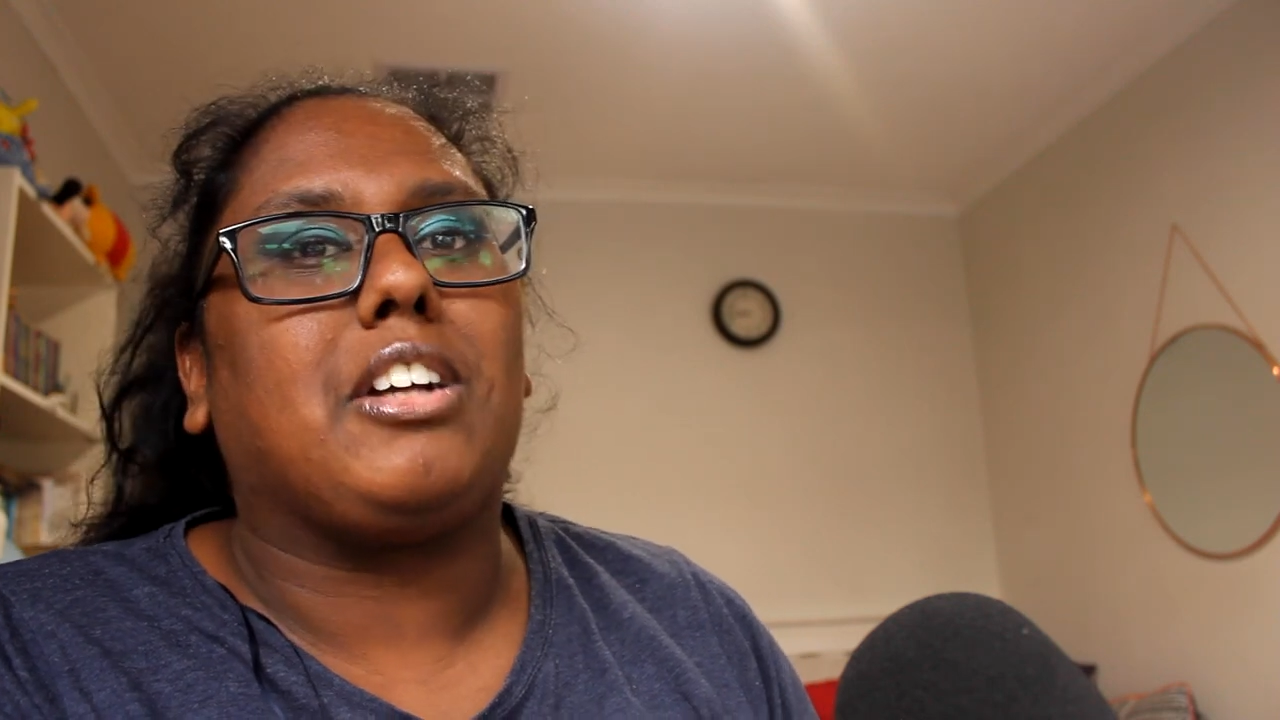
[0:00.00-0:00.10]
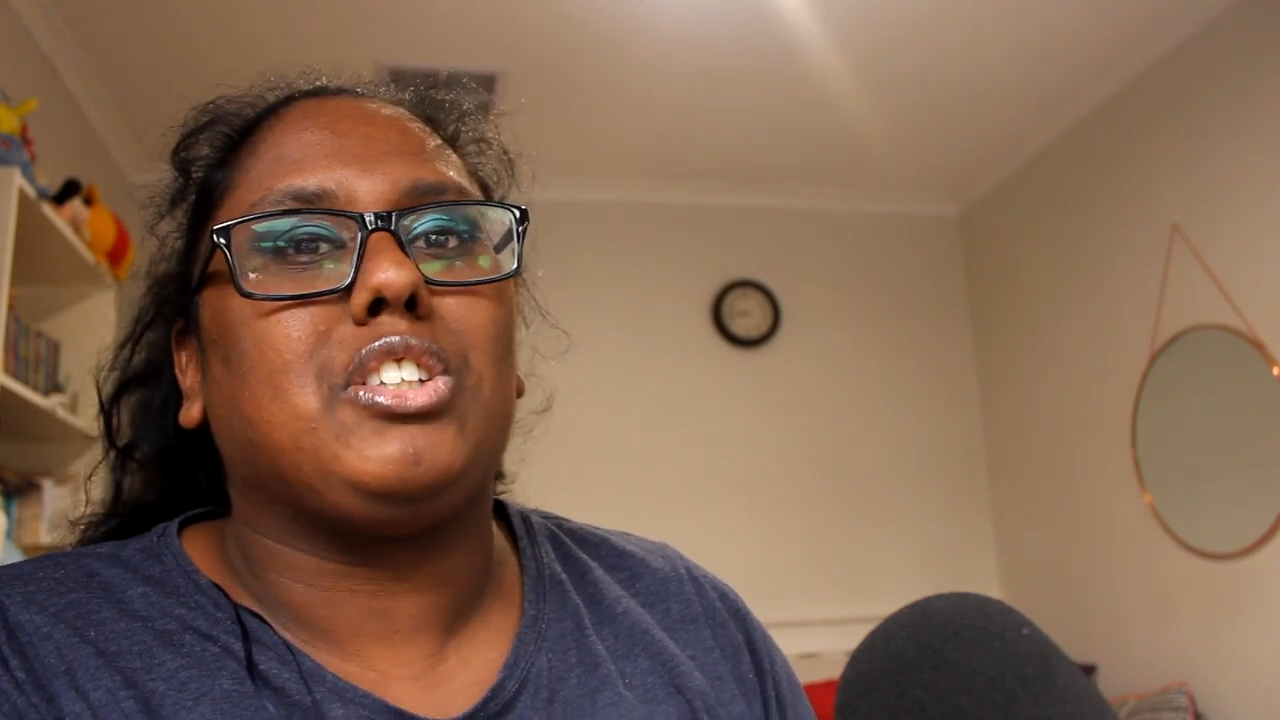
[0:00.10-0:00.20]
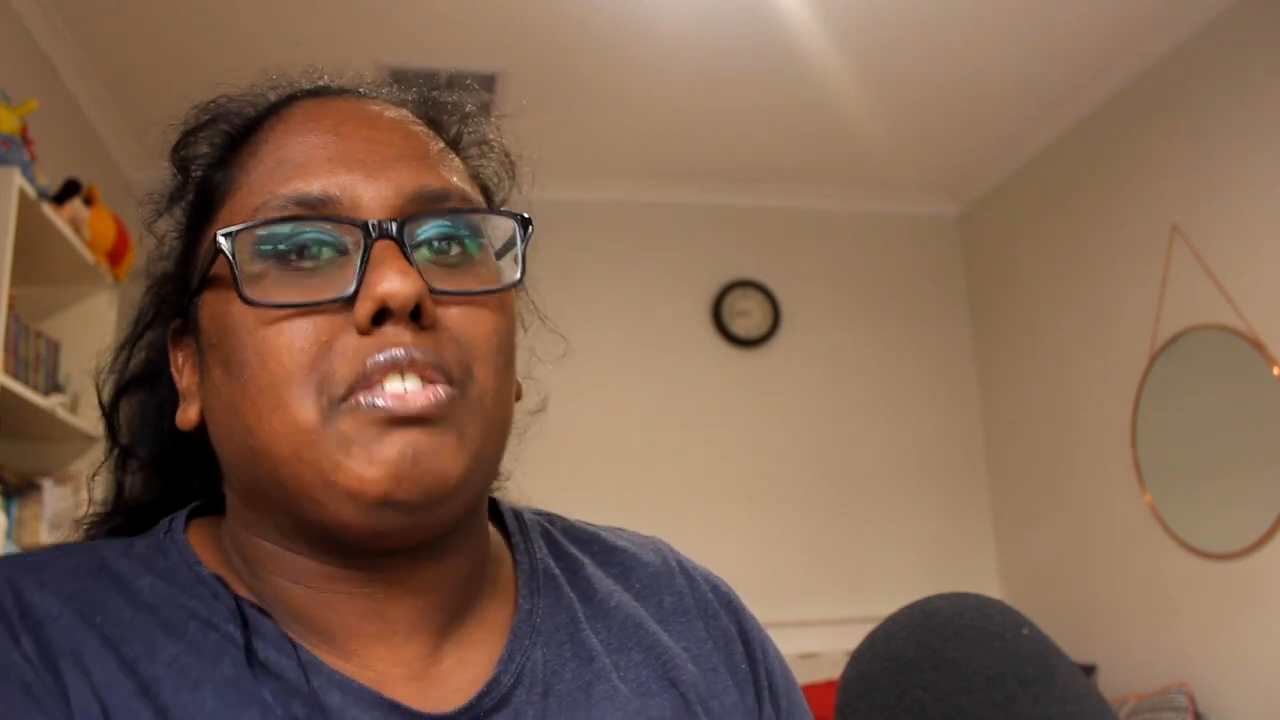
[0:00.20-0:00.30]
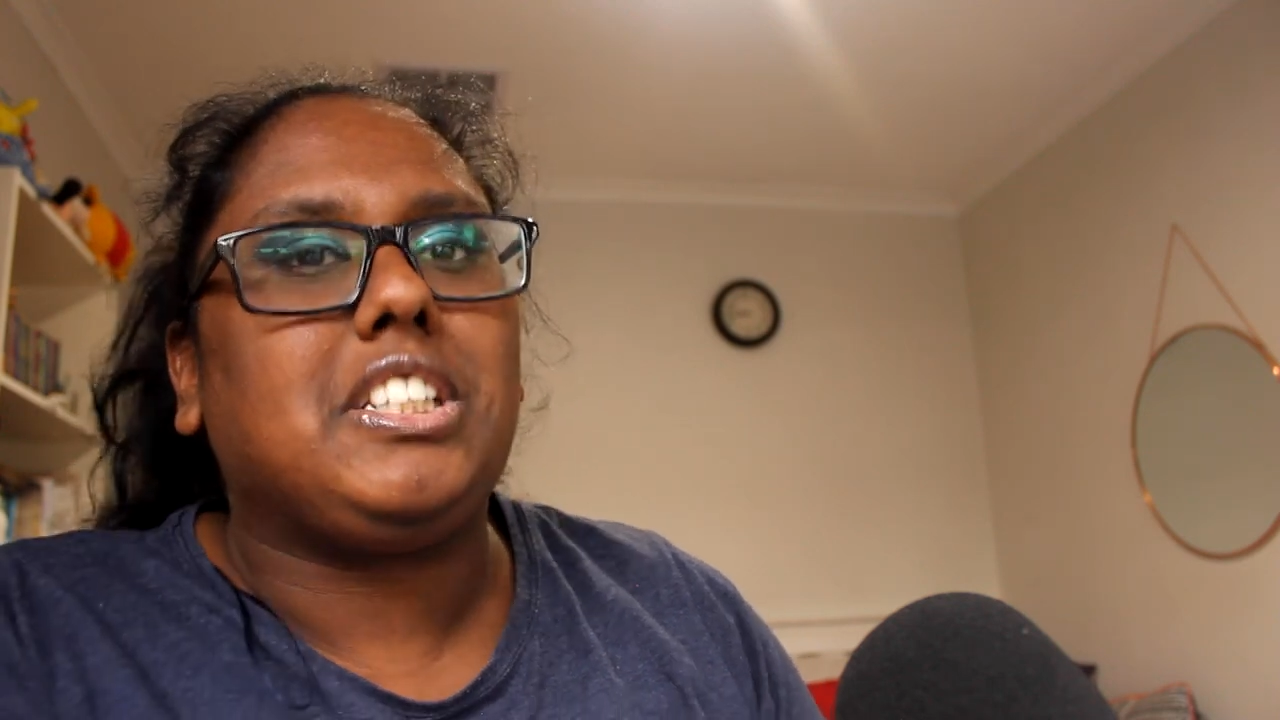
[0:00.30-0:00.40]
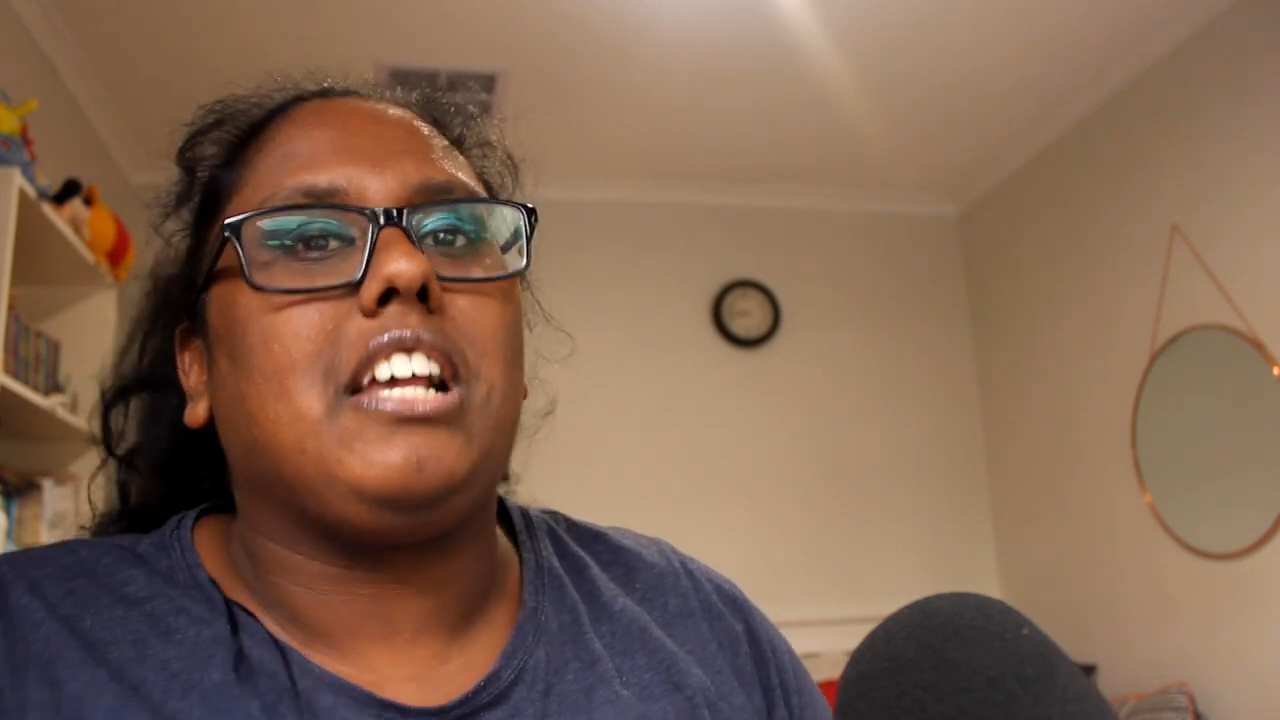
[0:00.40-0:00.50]

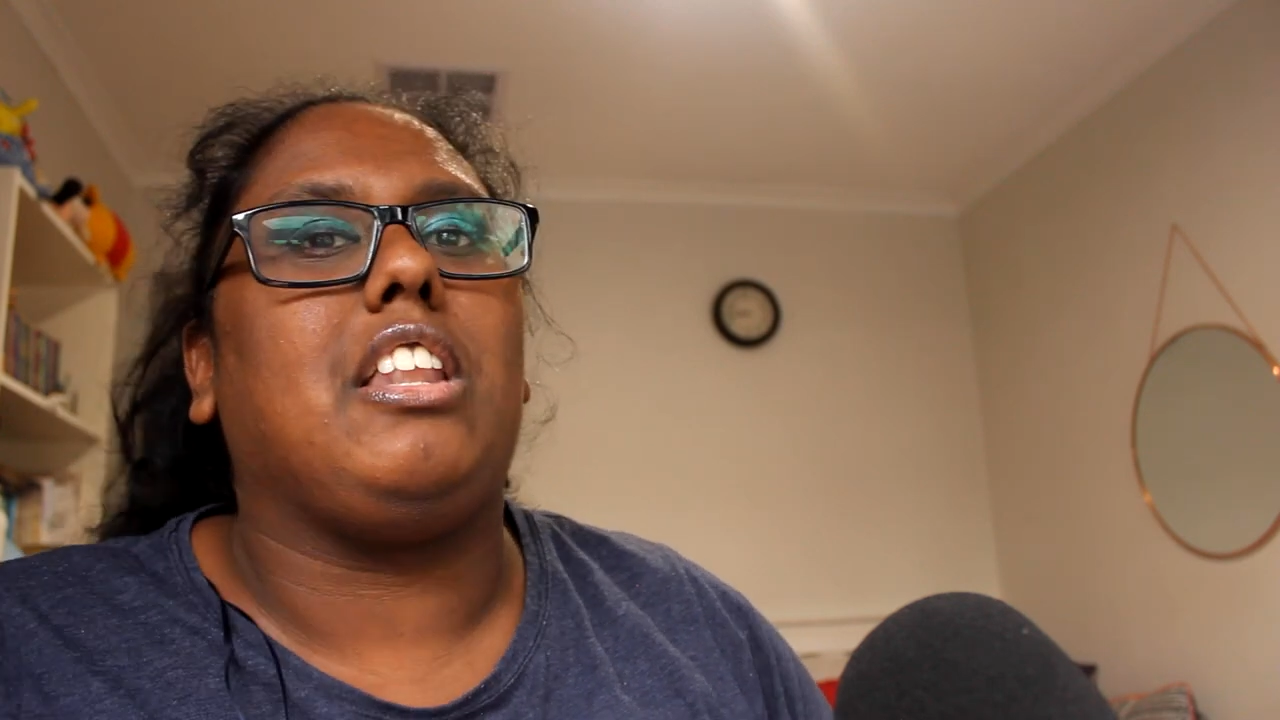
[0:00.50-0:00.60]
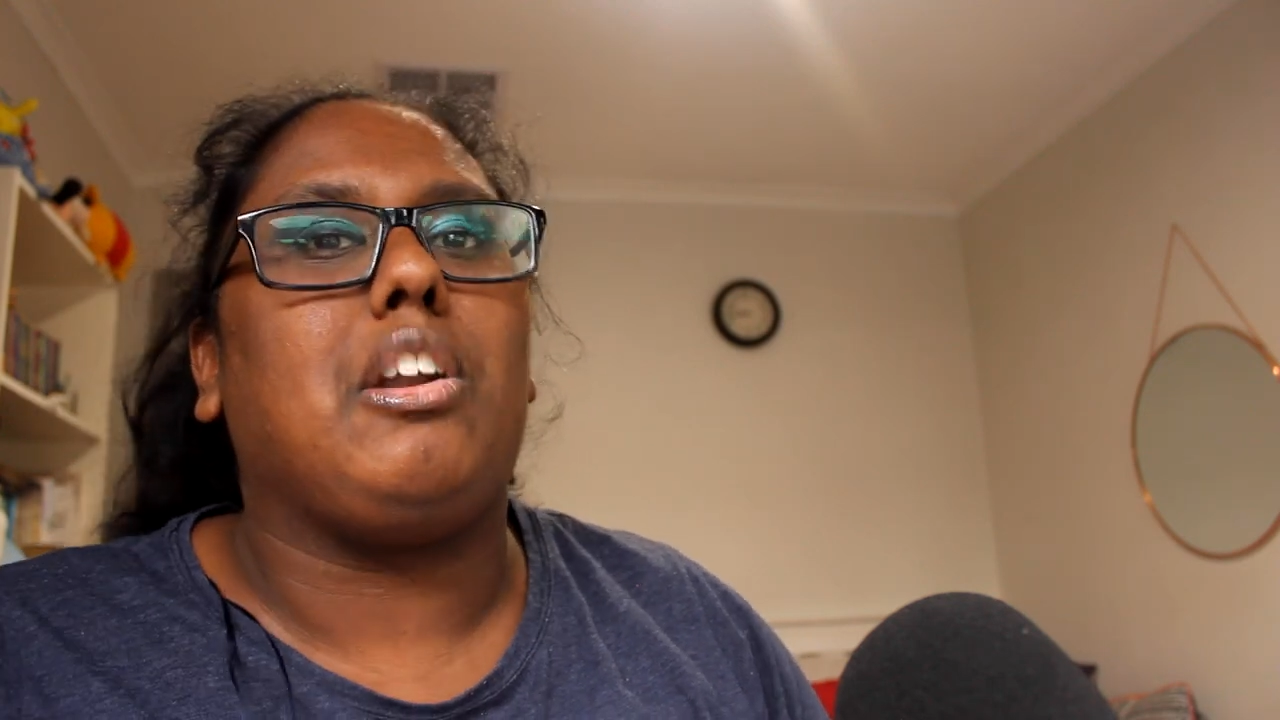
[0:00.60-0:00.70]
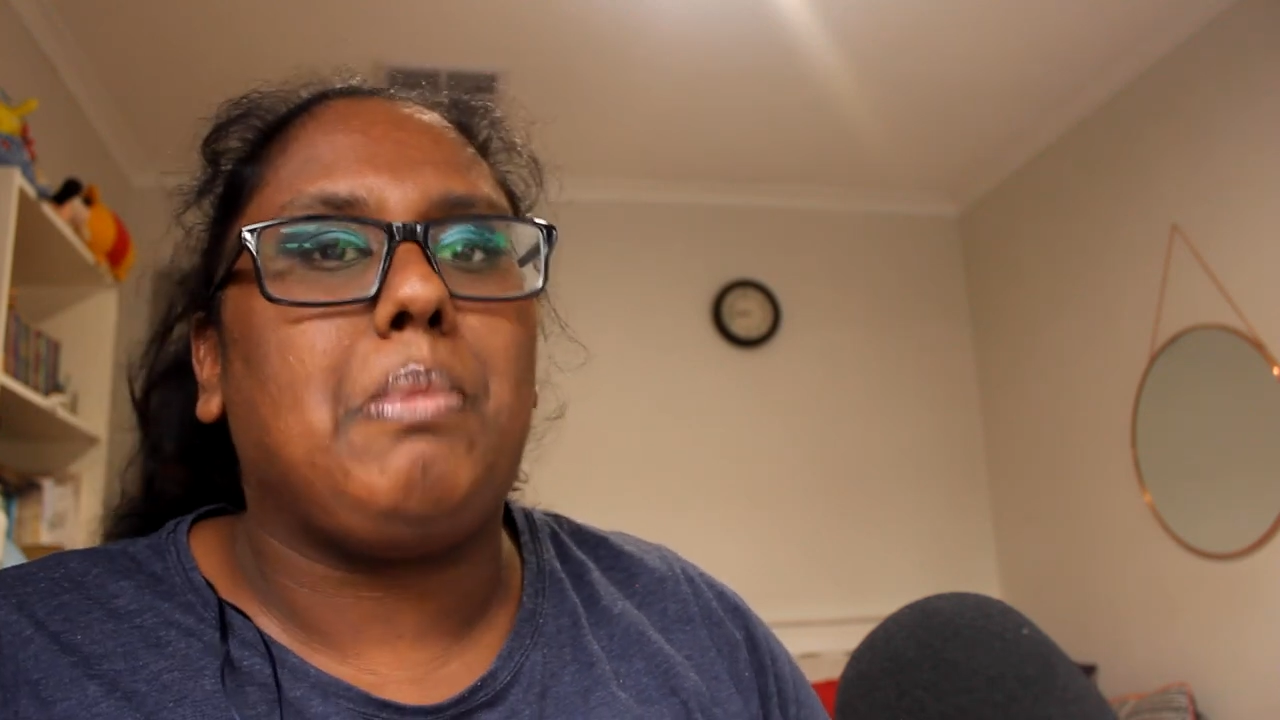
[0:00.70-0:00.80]
Because obviously a lot